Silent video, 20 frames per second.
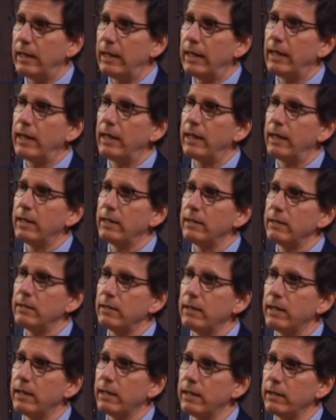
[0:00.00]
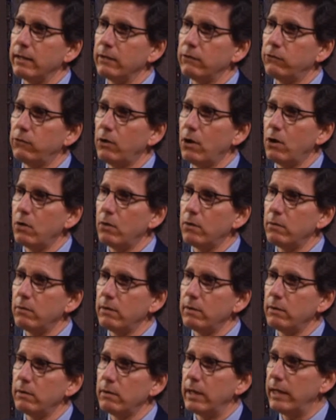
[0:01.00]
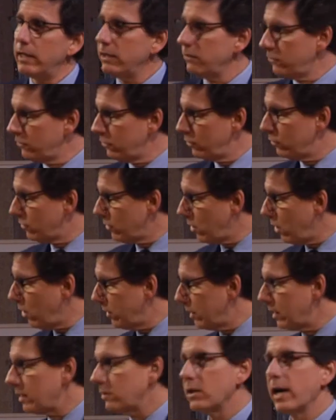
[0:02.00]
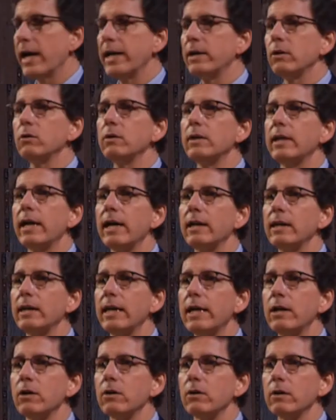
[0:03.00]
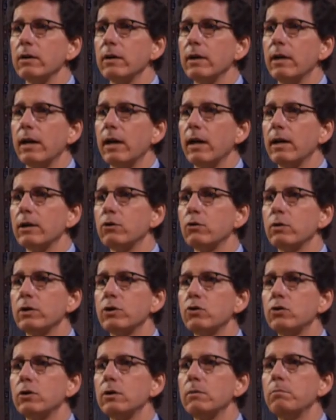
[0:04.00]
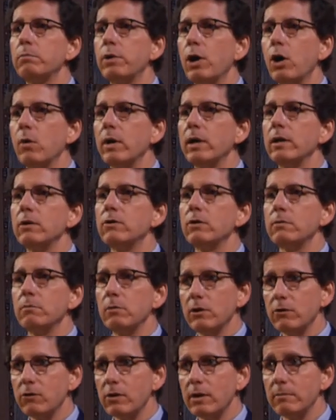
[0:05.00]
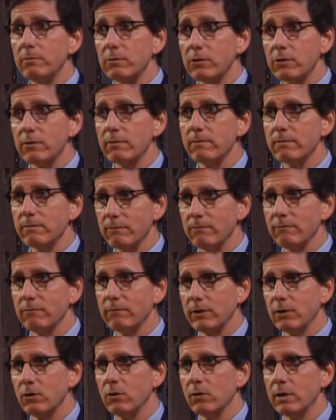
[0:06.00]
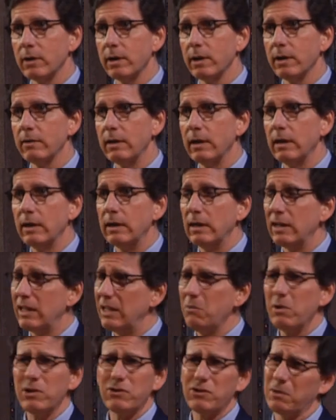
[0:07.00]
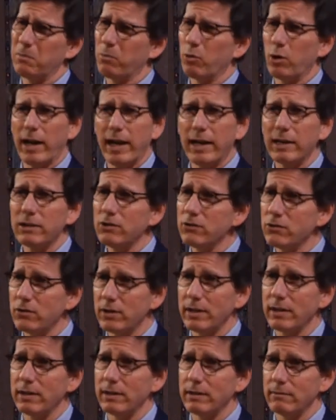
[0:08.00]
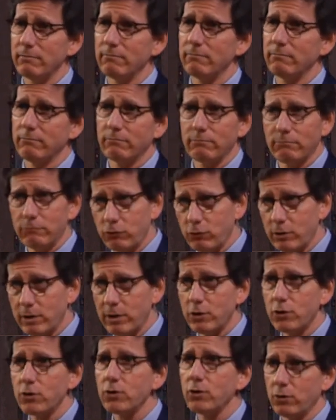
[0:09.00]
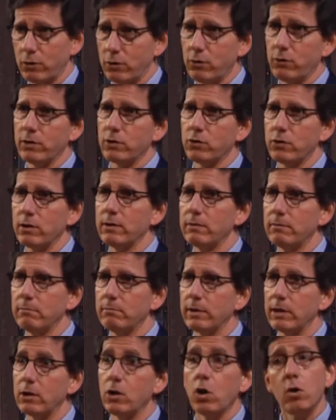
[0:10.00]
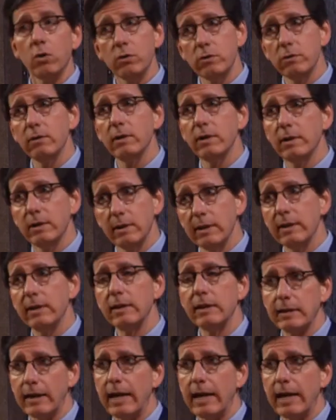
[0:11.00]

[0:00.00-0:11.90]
And uh, so, hence you saw he titled that letter "A Christian Poet to Muslims." Okay, he wasn't a practicing traditional Christian, but culture, uh,